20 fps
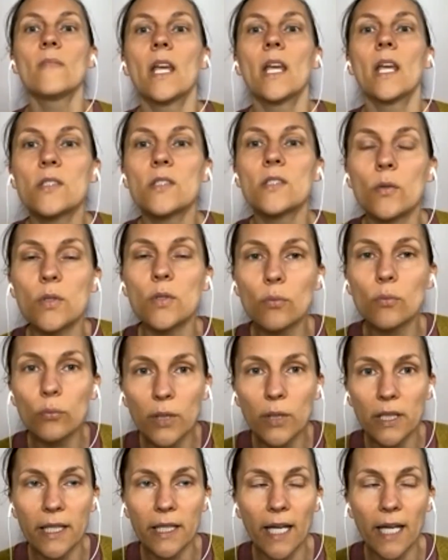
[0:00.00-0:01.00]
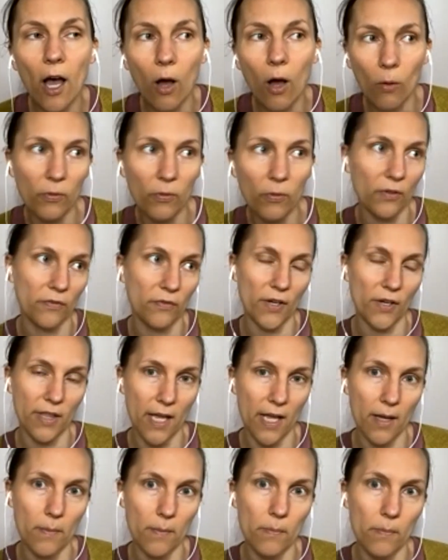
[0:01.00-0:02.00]
And so it's really helpful for
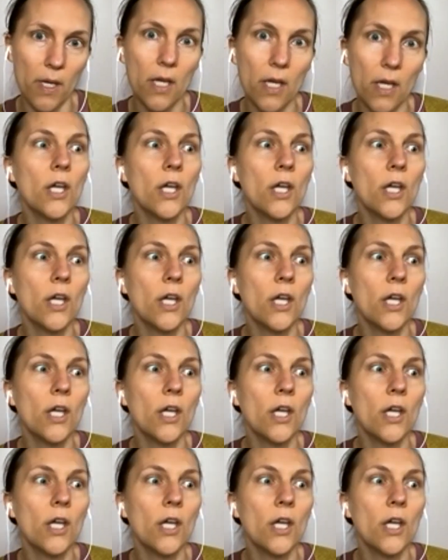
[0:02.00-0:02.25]
them